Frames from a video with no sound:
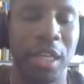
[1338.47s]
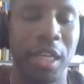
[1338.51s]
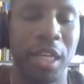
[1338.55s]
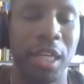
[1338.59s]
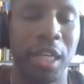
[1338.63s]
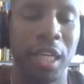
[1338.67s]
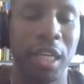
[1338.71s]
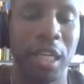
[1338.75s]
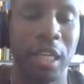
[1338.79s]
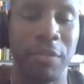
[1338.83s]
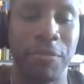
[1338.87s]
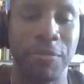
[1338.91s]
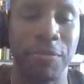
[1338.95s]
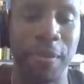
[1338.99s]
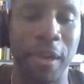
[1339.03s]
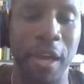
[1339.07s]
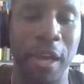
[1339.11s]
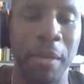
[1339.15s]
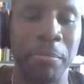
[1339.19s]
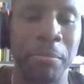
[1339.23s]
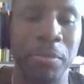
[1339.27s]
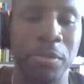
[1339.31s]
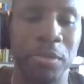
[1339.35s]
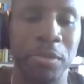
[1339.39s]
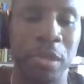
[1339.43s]
if
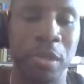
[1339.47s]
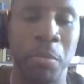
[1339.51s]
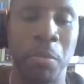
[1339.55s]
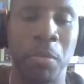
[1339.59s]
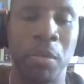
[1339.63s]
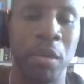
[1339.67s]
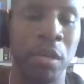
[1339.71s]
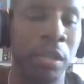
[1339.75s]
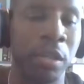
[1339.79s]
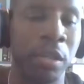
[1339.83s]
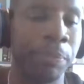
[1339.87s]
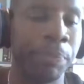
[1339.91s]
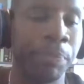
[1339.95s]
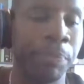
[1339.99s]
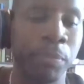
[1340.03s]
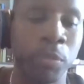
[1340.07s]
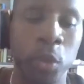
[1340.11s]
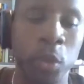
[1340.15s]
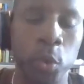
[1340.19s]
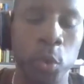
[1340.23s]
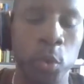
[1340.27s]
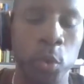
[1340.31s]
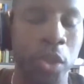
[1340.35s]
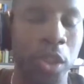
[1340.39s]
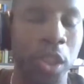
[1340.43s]
I'm someone
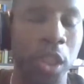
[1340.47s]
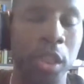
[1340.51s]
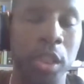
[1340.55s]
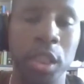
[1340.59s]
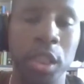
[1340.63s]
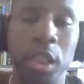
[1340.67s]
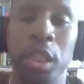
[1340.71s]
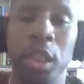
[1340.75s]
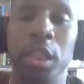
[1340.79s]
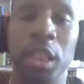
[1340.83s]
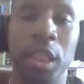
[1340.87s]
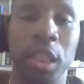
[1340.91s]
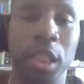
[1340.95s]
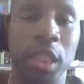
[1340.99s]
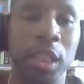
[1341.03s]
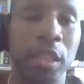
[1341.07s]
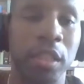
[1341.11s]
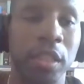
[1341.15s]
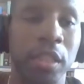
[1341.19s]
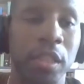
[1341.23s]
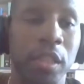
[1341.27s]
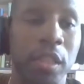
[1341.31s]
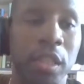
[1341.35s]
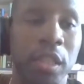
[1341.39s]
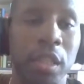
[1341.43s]
who's listening to
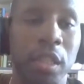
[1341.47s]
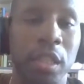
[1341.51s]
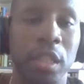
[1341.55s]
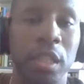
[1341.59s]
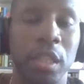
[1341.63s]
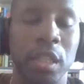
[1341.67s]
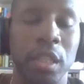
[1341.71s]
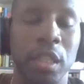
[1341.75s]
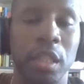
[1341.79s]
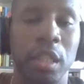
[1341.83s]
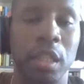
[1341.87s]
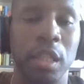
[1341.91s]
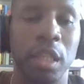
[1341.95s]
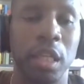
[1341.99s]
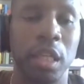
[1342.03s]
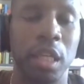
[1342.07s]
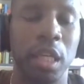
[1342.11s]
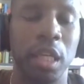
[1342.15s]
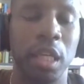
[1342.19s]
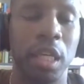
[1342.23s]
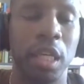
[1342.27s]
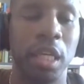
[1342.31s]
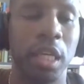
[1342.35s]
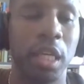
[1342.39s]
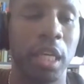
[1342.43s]
this,
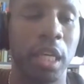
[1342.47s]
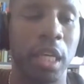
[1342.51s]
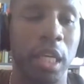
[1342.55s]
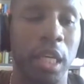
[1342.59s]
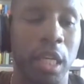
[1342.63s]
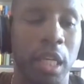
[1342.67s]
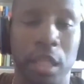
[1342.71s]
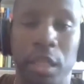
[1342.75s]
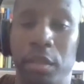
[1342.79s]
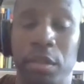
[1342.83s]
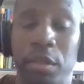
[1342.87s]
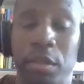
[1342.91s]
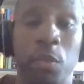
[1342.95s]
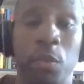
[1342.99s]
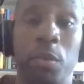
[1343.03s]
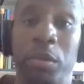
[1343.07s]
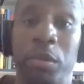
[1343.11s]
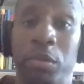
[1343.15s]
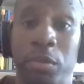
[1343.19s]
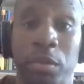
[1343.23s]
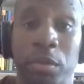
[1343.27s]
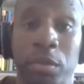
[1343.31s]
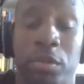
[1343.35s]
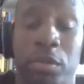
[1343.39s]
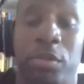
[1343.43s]
and
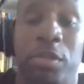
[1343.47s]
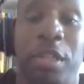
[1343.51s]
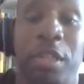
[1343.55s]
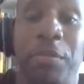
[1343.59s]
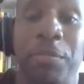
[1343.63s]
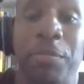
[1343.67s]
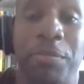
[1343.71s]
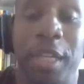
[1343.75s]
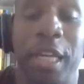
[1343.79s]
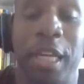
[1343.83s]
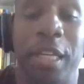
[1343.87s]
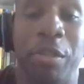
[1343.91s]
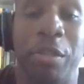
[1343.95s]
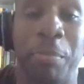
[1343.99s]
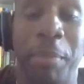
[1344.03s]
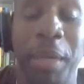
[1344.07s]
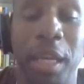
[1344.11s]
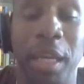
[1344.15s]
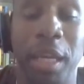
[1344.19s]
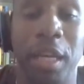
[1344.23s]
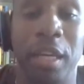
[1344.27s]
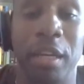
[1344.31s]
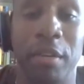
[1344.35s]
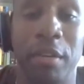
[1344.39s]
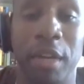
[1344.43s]
just to even say it's
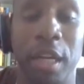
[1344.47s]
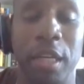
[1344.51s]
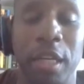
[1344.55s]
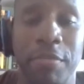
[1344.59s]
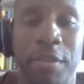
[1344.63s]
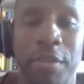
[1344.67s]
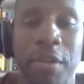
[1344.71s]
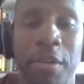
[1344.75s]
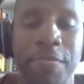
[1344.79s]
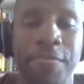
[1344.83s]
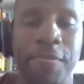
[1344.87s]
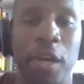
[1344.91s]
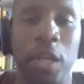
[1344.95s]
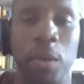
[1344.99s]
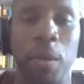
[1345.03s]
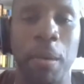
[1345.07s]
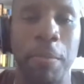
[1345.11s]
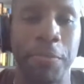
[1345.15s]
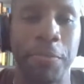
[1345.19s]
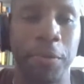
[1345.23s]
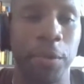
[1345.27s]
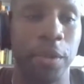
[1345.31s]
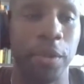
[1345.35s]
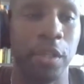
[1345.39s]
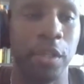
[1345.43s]
me, right? And I've got
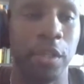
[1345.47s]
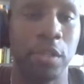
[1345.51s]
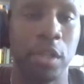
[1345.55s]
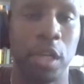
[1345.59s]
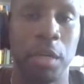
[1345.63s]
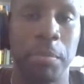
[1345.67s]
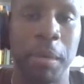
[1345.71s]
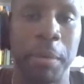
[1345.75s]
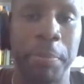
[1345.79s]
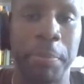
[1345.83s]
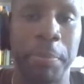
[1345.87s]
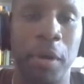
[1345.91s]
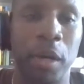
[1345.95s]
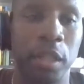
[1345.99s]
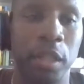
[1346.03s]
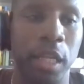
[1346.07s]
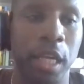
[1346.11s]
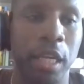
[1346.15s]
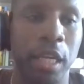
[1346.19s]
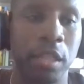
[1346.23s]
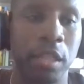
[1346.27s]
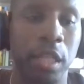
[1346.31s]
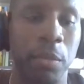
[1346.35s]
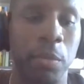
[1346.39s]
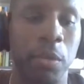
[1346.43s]
follow-up fuel, and I started my
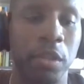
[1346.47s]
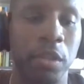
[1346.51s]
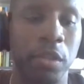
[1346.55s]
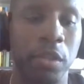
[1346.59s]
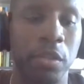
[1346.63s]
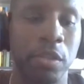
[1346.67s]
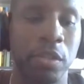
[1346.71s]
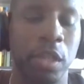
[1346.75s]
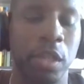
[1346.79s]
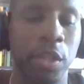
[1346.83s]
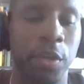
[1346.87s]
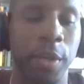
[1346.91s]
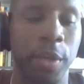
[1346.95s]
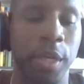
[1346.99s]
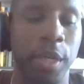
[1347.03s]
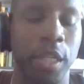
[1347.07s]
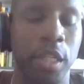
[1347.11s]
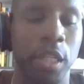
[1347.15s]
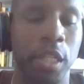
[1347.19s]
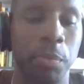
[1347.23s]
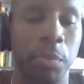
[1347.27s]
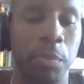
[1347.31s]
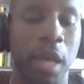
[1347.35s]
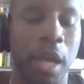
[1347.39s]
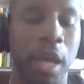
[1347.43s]
podcast, and I want to start creating
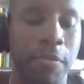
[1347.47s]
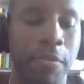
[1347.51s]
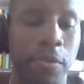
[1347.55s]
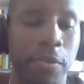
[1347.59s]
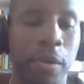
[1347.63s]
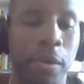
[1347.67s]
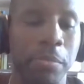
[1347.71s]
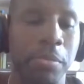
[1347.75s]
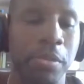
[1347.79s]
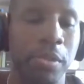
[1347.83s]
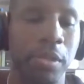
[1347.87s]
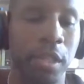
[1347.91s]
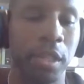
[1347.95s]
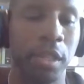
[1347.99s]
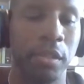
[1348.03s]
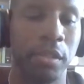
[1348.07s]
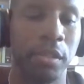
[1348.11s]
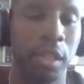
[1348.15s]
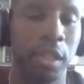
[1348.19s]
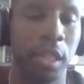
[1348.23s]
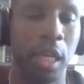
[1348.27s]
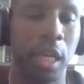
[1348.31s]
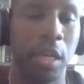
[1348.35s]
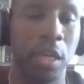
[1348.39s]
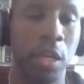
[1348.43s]
these platforms to
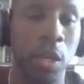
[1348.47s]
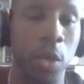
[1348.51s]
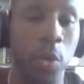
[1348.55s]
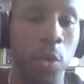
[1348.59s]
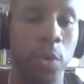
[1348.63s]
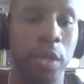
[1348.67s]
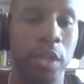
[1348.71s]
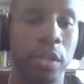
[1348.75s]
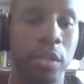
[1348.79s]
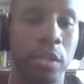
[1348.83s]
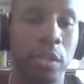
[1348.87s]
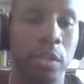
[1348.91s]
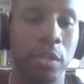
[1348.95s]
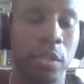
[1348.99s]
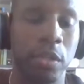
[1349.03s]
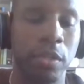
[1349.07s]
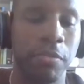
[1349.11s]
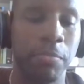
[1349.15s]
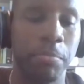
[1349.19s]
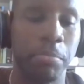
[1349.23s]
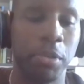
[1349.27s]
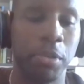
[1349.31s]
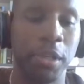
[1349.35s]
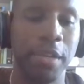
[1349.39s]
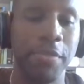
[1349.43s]
get known and to sort
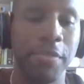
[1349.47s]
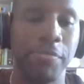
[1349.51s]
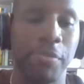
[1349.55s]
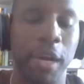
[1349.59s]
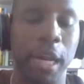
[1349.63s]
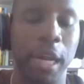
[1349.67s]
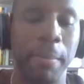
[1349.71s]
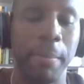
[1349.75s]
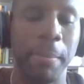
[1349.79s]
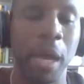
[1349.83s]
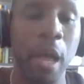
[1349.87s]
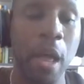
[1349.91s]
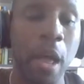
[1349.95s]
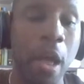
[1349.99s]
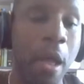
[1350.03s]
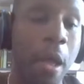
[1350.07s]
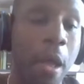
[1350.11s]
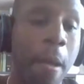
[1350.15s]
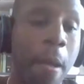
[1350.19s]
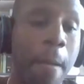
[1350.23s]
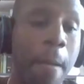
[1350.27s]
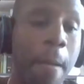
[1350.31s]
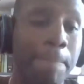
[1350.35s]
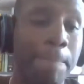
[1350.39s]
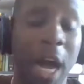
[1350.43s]
of pre-frame
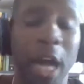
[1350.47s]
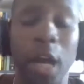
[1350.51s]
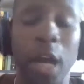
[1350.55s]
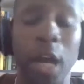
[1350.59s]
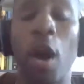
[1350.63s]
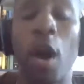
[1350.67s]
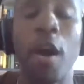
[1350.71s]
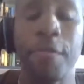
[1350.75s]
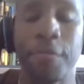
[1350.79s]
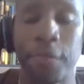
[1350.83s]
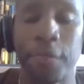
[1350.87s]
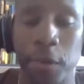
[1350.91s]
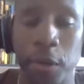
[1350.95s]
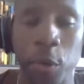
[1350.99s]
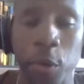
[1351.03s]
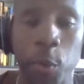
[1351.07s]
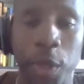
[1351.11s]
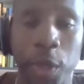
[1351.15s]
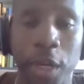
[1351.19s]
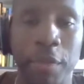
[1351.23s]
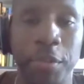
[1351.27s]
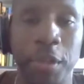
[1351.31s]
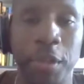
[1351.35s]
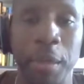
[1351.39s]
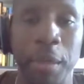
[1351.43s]
my offer,
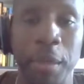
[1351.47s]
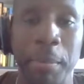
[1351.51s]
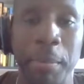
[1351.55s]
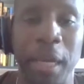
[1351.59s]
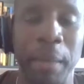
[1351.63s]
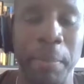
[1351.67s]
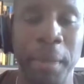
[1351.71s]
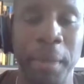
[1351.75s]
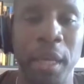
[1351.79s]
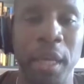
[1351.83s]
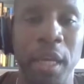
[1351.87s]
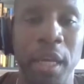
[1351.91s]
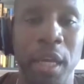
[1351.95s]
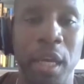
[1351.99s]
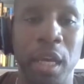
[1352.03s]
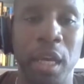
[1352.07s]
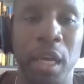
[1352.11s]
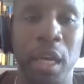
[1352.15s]
whatever it might be.